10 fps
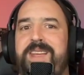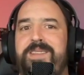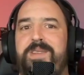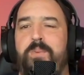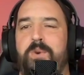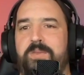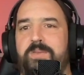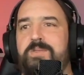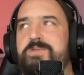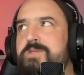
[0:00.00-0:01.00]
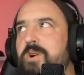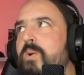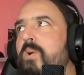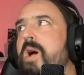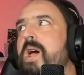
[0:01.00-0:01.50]
the workflow.
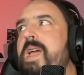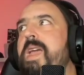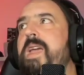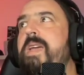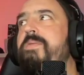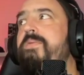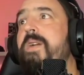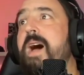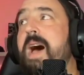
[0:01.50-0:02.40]
So if